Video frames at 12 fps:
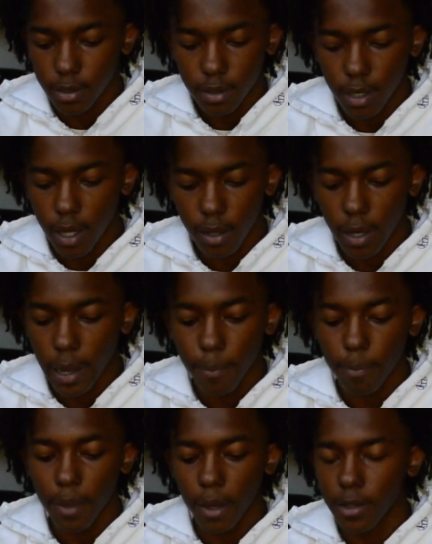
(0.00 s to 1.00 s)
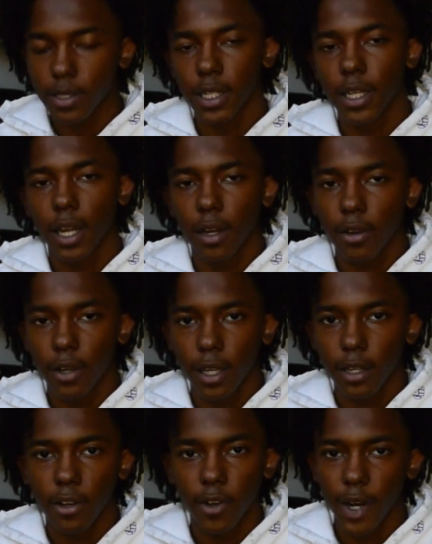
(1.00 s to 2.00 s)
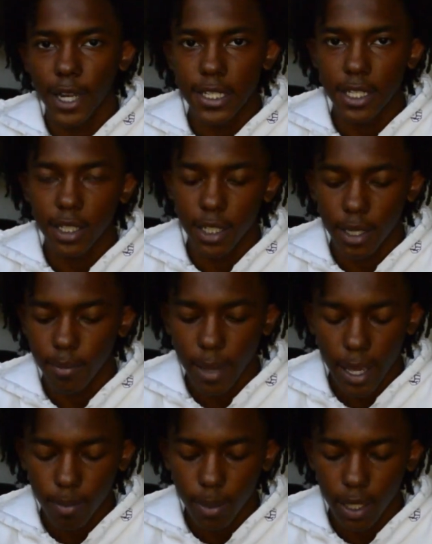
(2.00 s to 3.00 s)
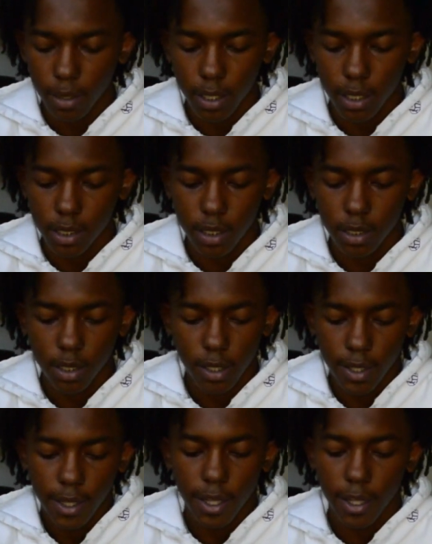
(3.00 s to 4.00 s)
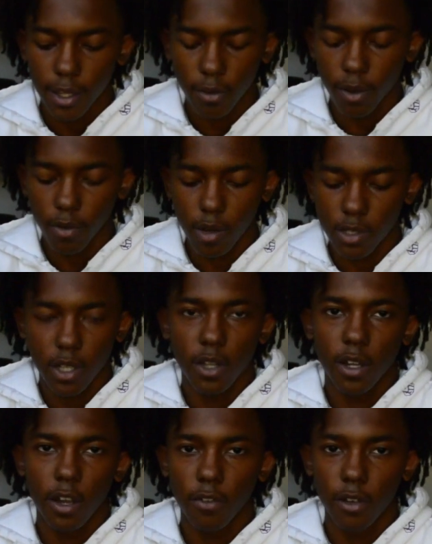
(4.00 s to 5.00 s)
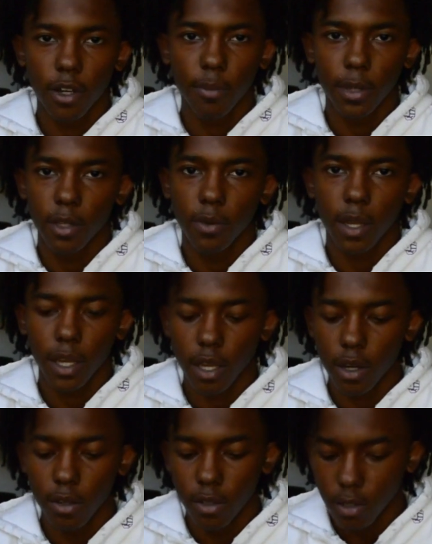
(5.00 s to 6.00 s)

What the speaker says: I'm not gonna tell y'all to go get no crazy looking back plate, cause the ref gonna tell you to cover it up either way it go.